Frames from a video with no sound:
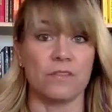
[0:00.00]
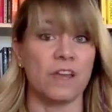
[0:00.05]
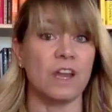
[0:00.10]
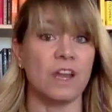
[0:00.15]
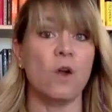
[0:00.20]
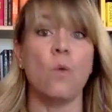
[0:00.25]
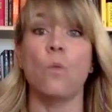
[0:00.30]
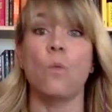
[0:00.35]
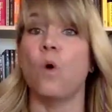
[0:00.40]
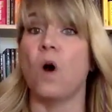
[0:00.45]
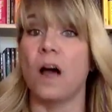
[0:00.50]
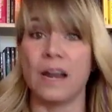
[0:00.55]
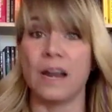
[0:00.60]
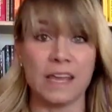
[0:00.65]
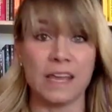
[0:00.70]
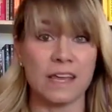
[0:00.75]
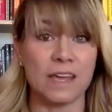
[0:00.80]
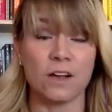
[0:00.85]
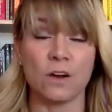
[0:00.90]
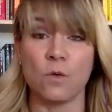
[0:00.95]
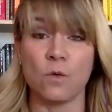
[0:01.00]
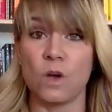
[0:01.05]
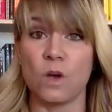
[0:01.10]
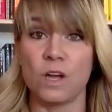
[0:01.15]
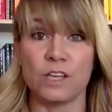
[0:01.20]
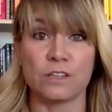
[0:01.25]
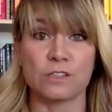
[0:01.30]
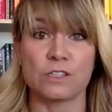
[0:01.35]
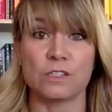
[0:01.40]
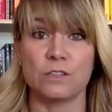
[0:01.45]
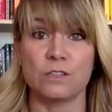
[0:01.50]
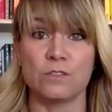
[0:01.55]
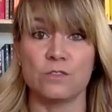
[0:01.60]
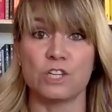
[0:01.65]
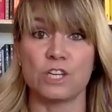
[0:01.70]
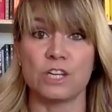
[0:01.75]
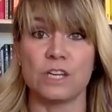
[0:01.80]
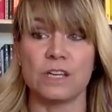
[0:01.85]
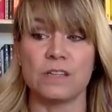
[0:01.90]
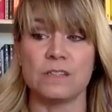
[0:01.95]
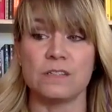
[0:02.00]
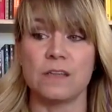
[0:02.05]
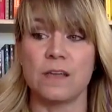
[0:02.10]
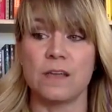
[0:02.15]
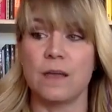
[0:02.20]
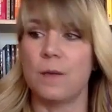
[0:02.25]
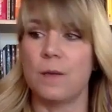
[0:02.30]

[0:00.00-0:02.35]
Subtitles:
They don't want to hear what your solution is